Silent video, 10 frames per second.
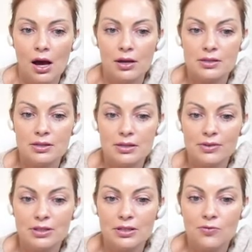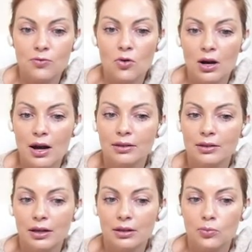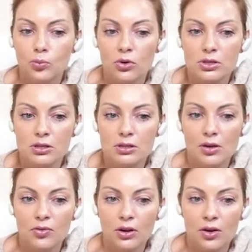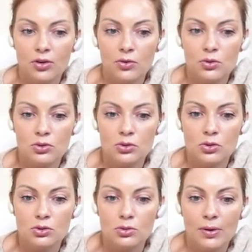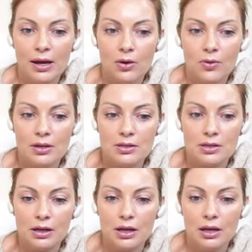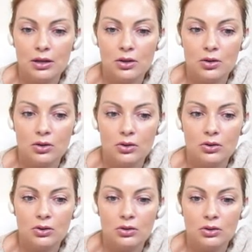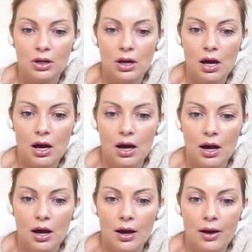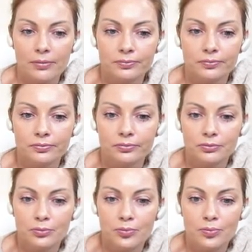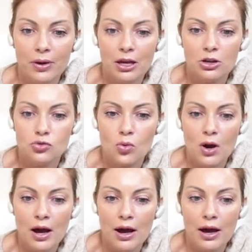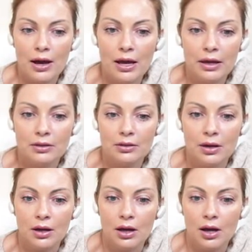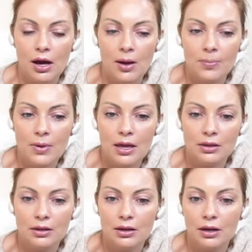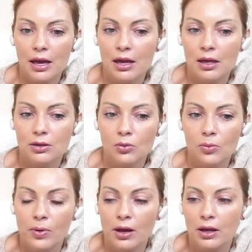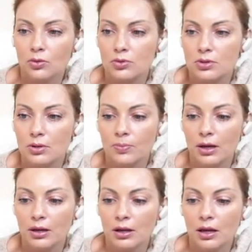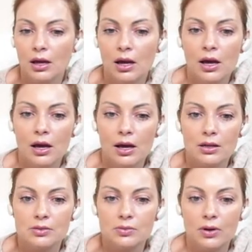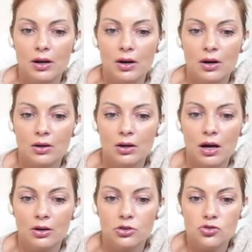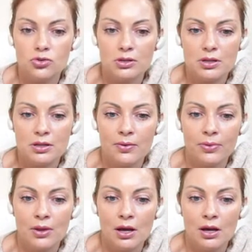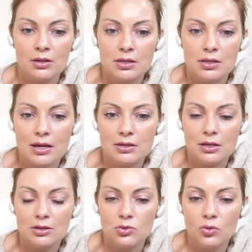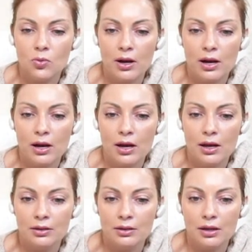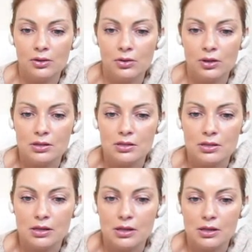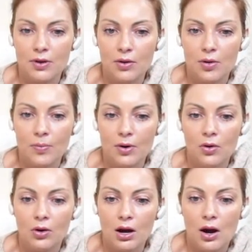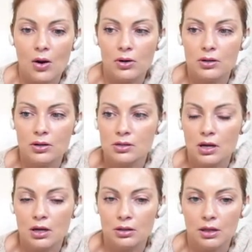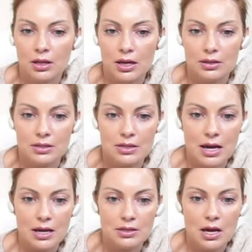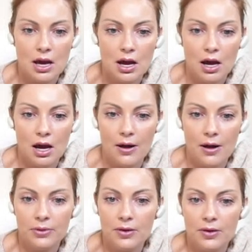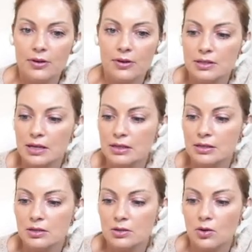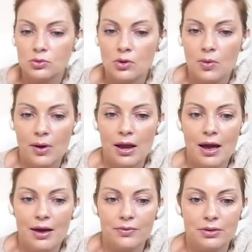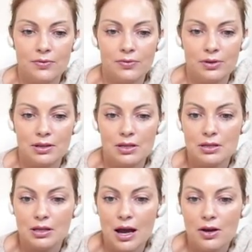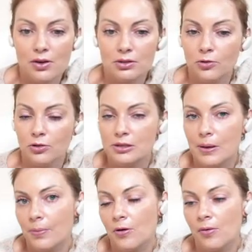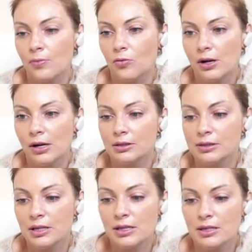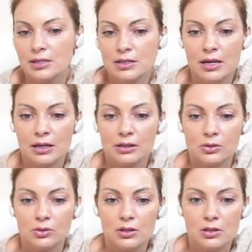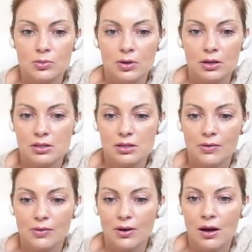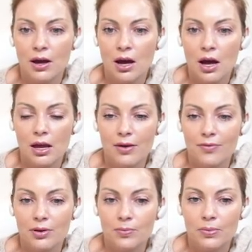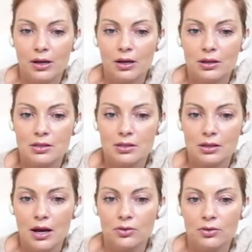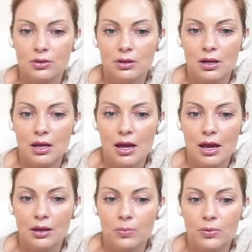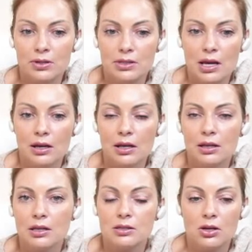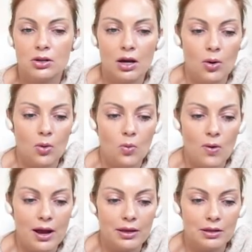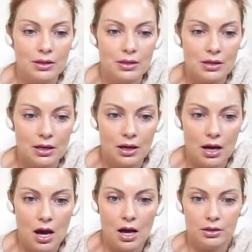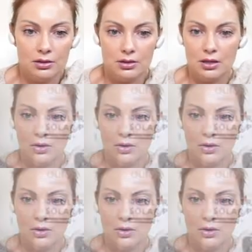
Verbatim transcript: Uh, 7,400 positive reviews, those black ones are really cute. Um, beige white, uh, main day, two fat, those are pretty as well. Uh, choose the size that you wear and then you can see the available colors under that size. Um, different sizes also might have different discounts. For example, I'm wearing size 6, so this one is even even bigger discount, 38%, and it's on a whitening uh,